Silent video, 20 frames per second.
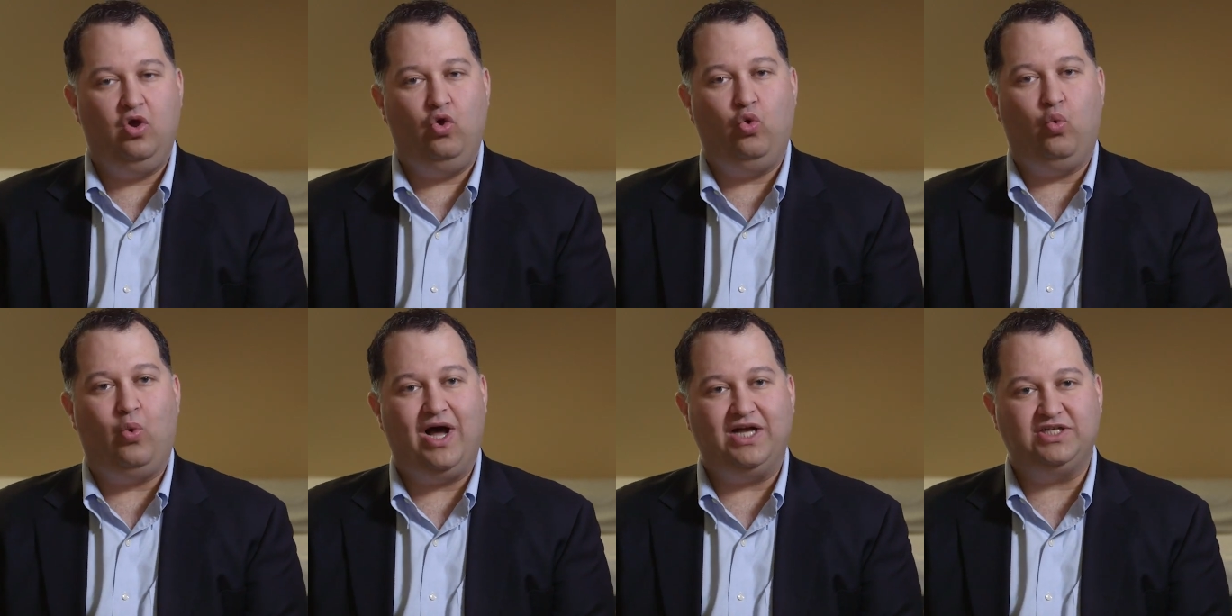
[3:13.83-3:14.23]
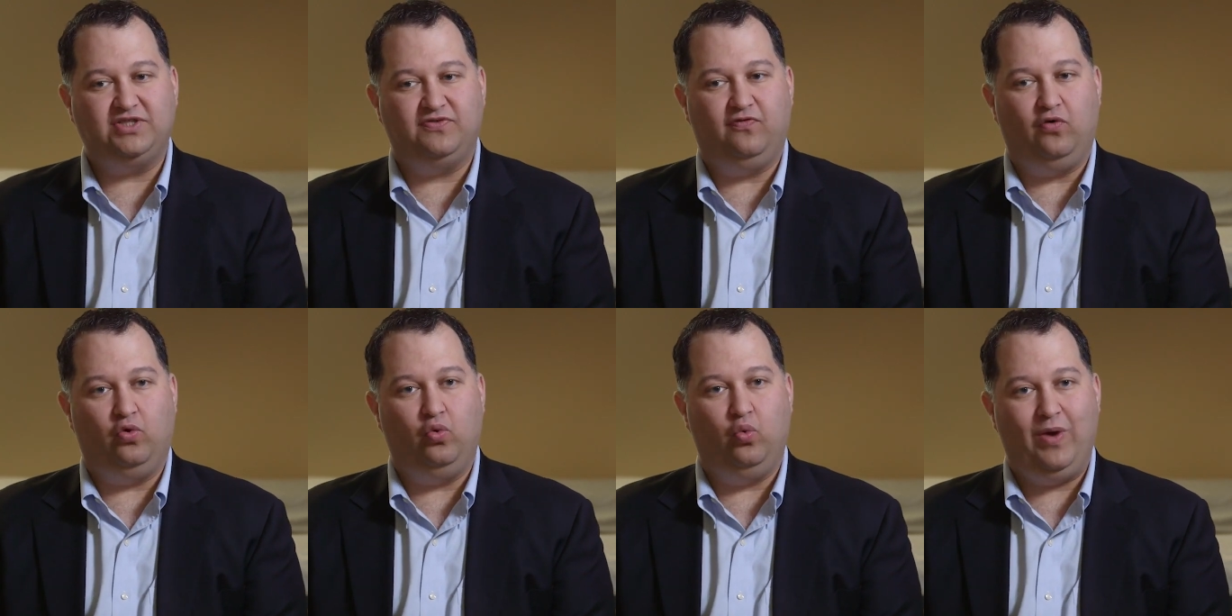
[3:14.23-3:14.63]

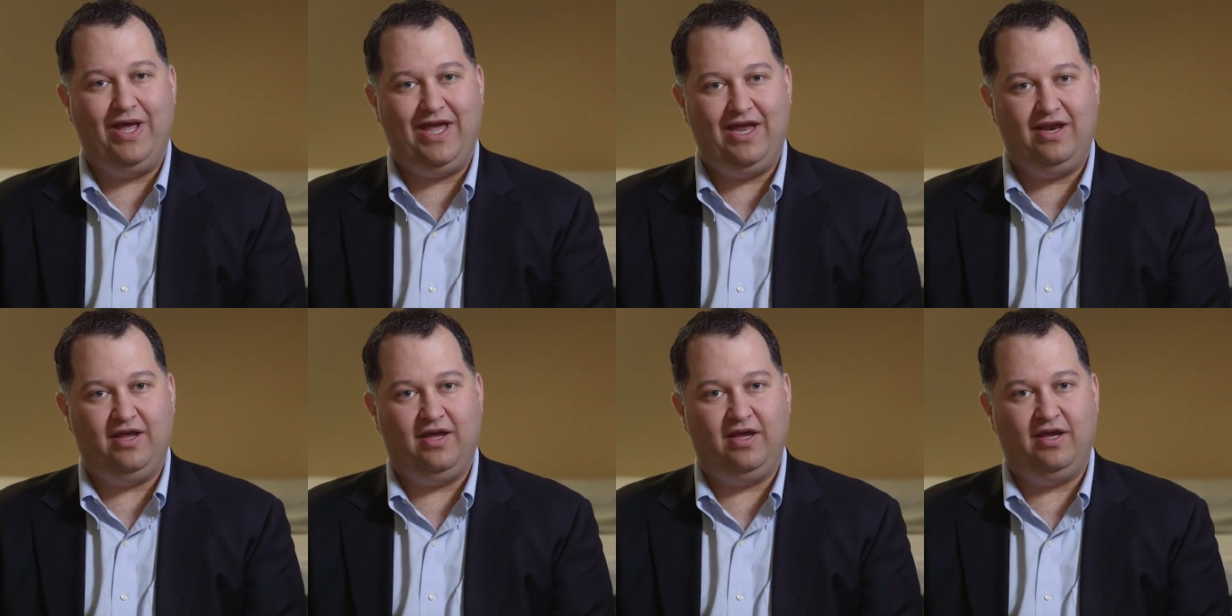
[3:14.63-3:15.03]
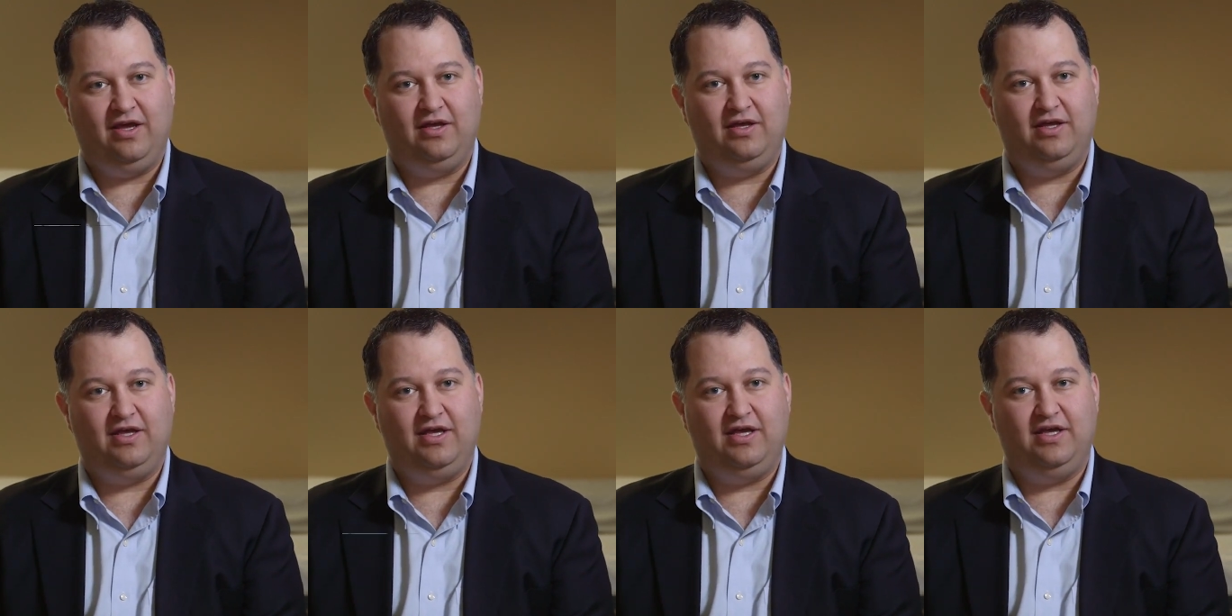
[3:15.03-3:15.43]
Watchful
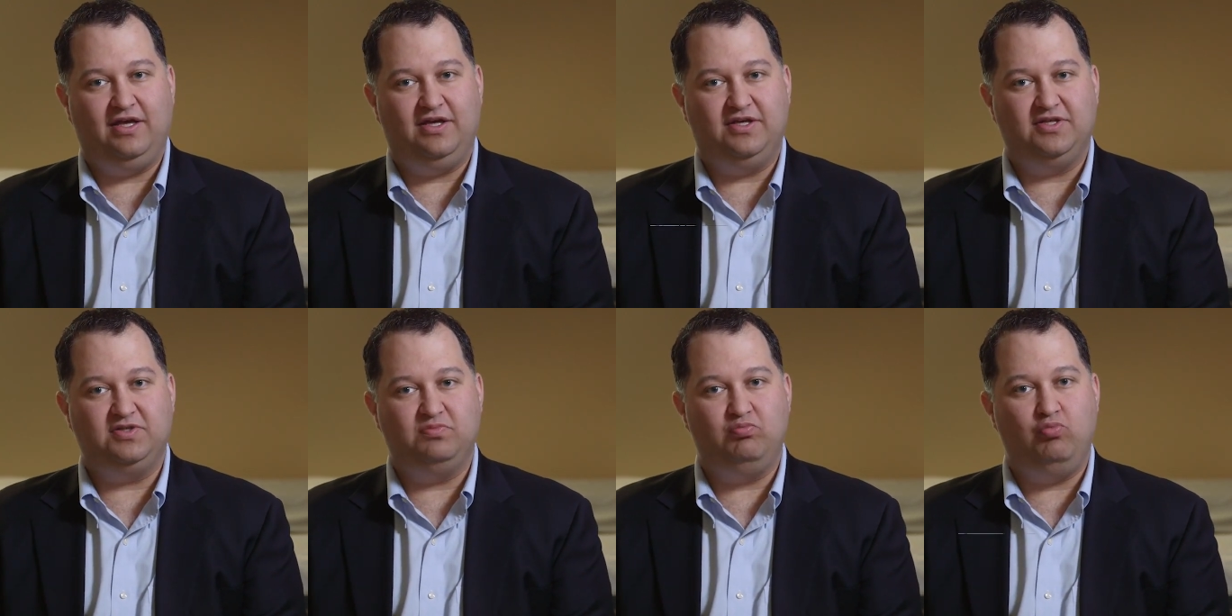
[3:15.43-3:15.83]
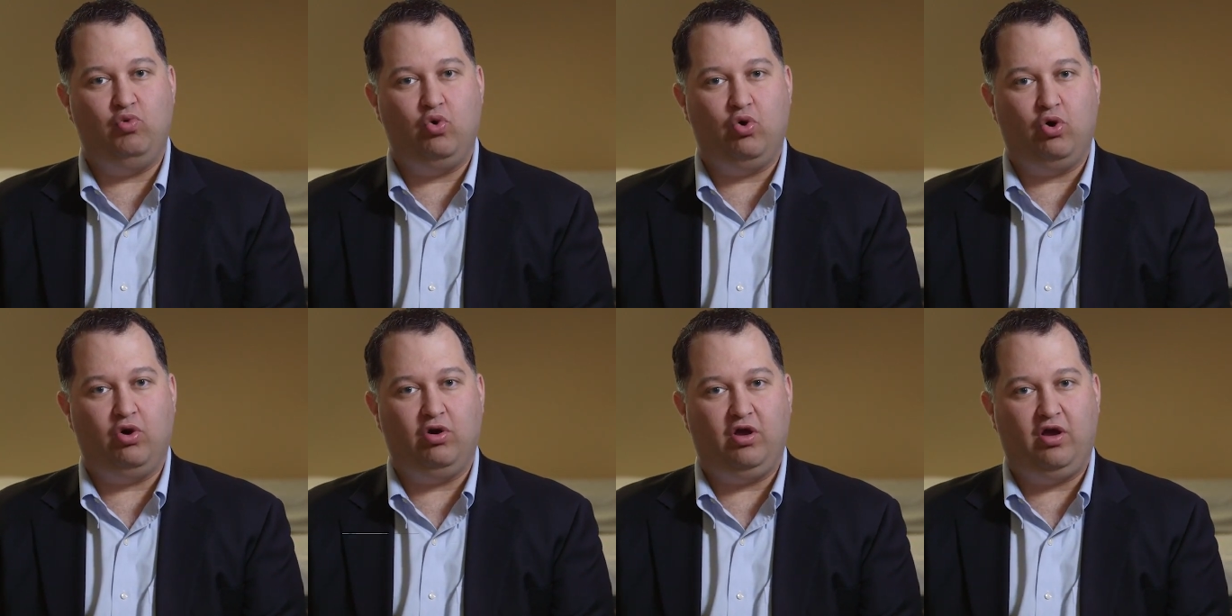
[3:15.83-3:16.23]
waiting is
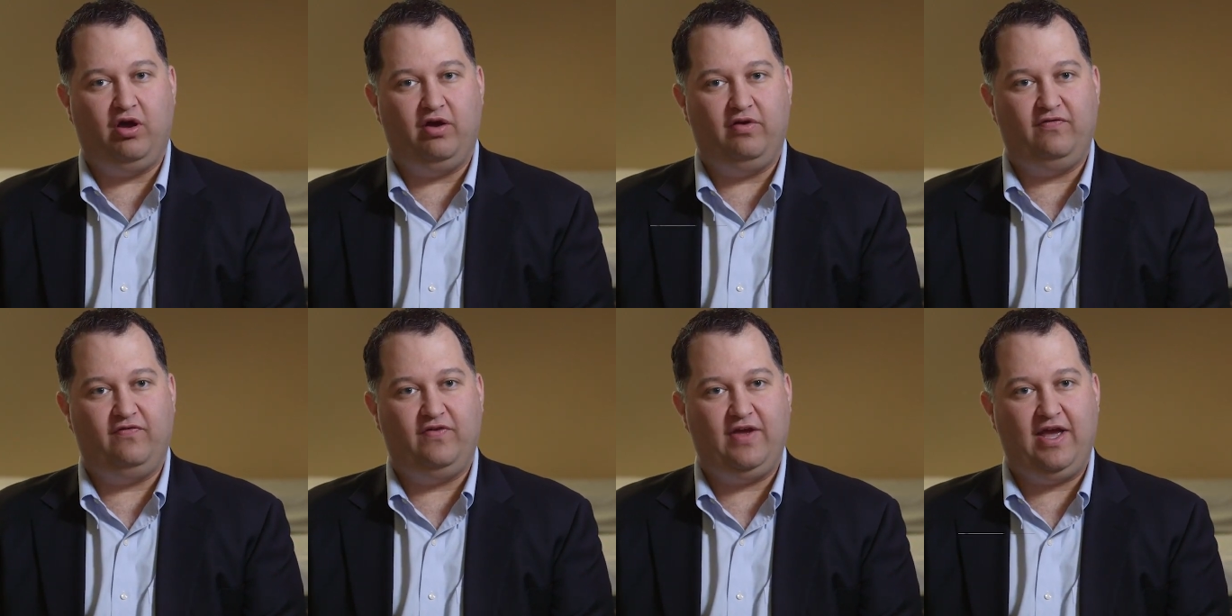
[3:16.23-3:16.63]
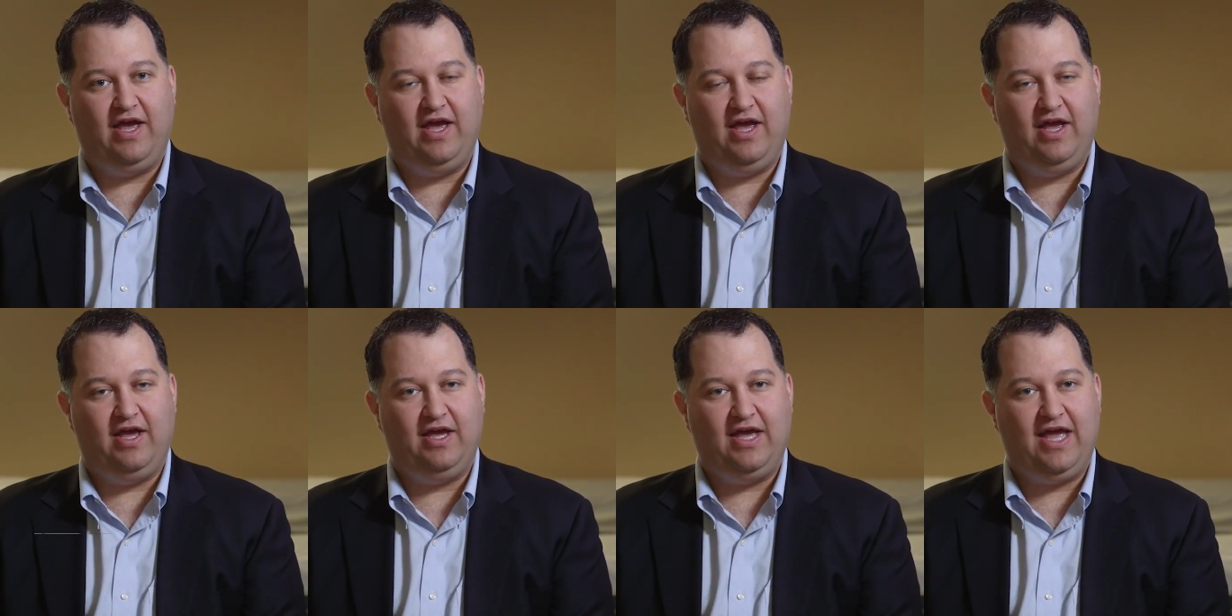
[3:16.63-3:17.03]
more of
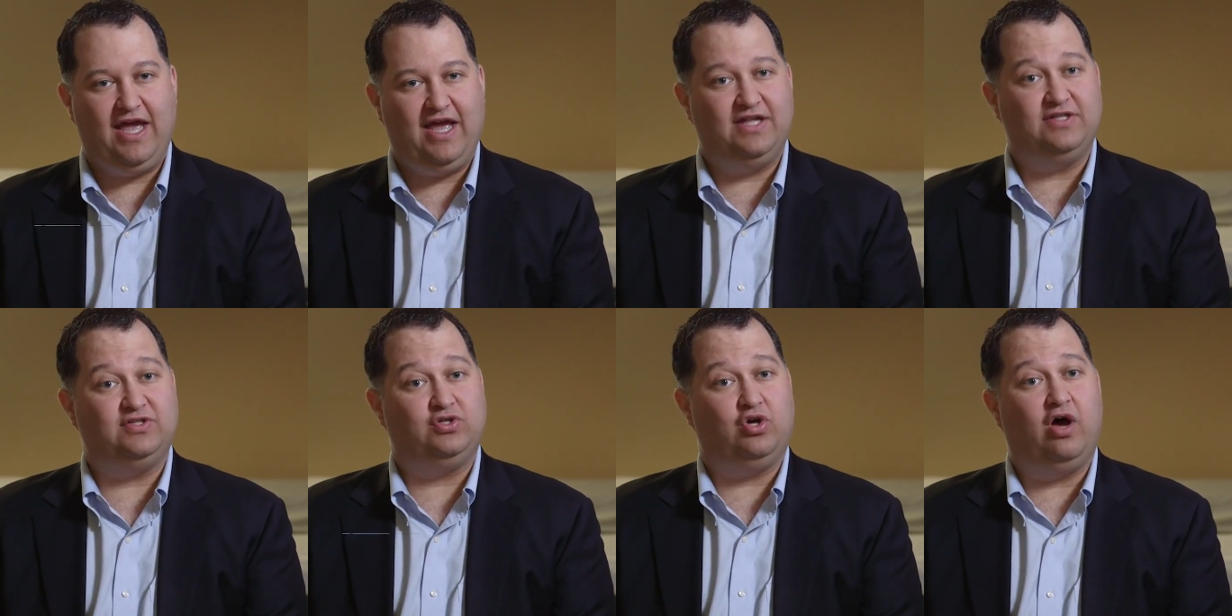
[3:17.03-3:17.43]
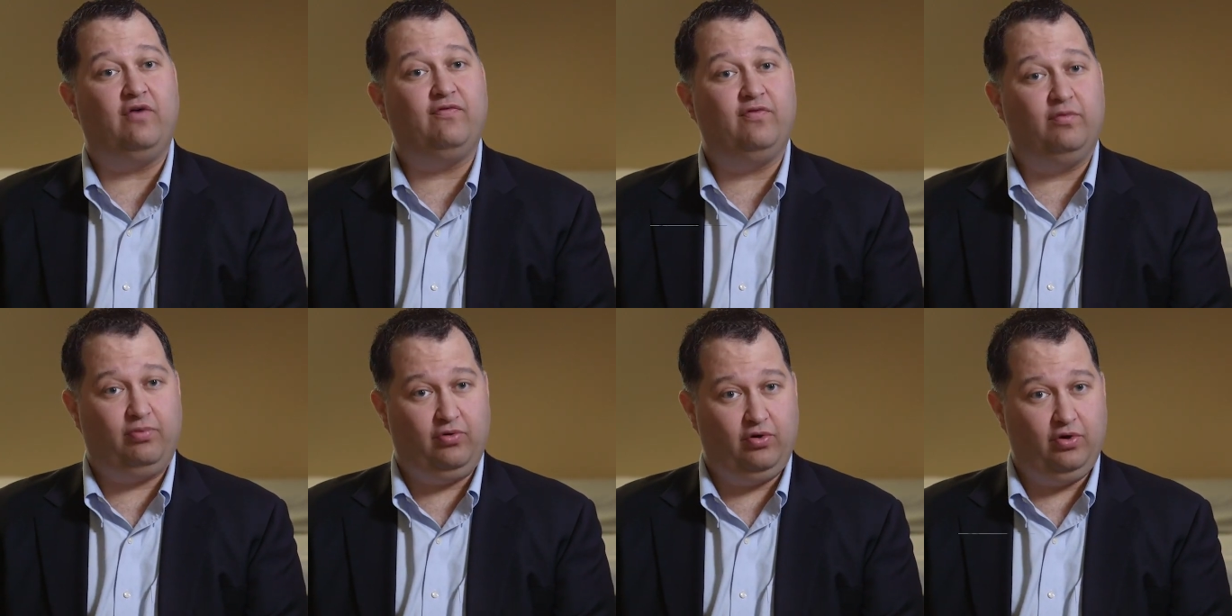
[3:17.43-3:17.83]
a hands-off
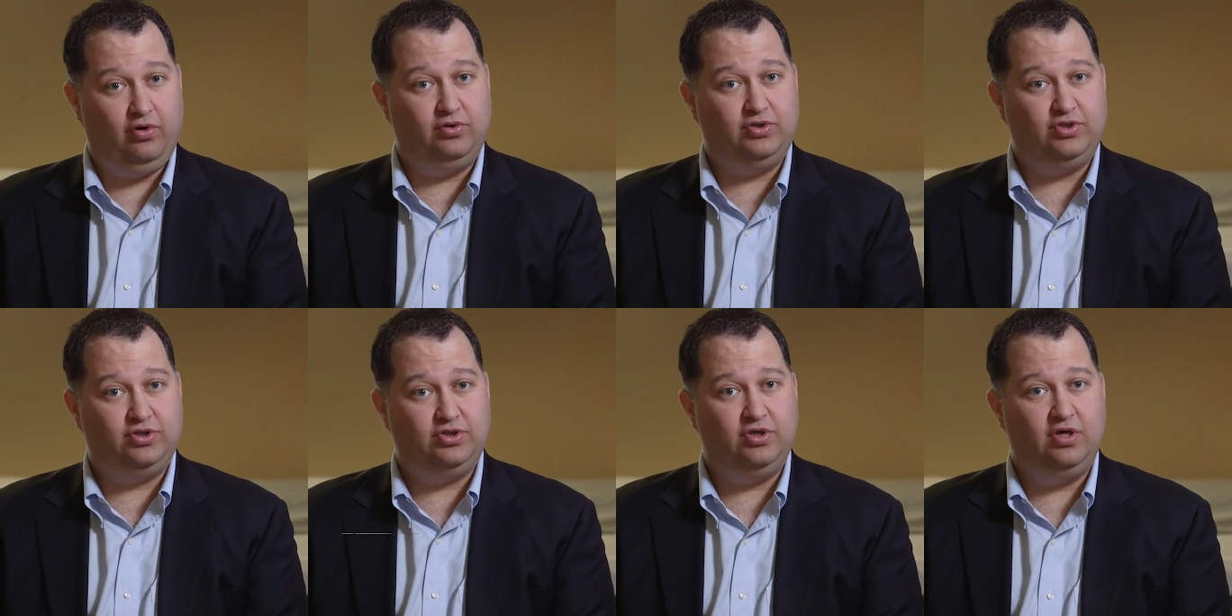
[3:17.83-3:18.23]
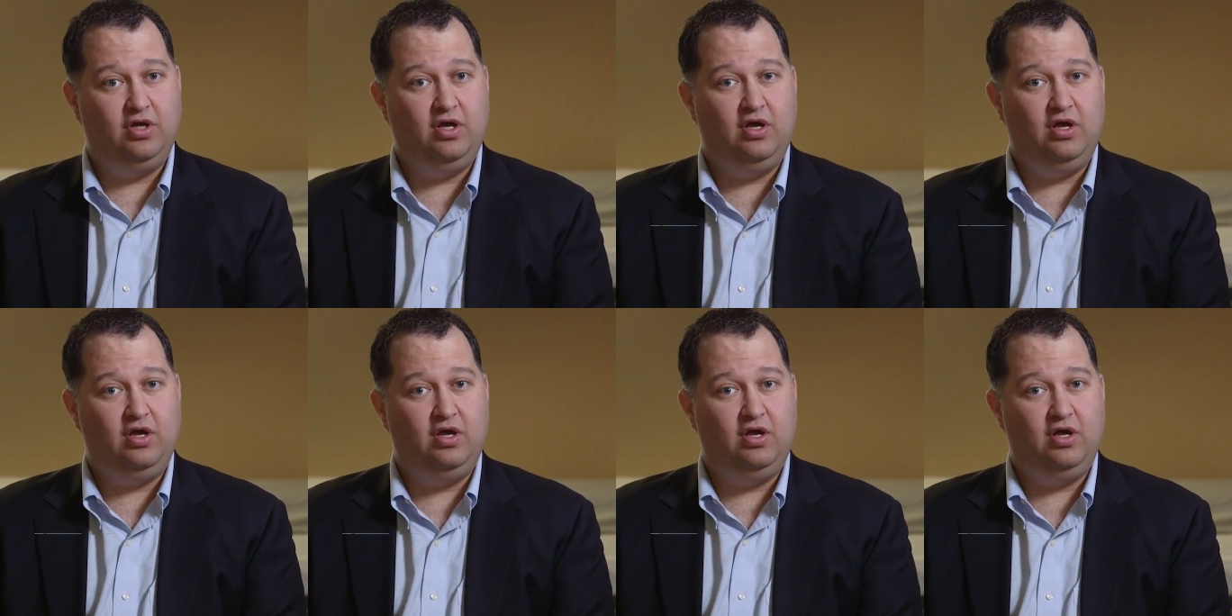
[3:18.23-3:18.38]
approach,